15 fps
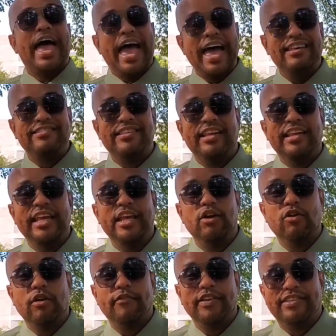as the
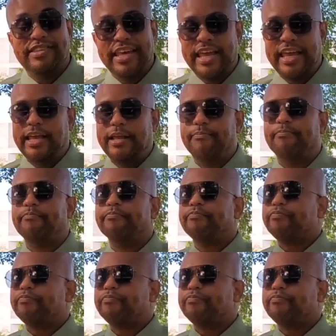leader of a team.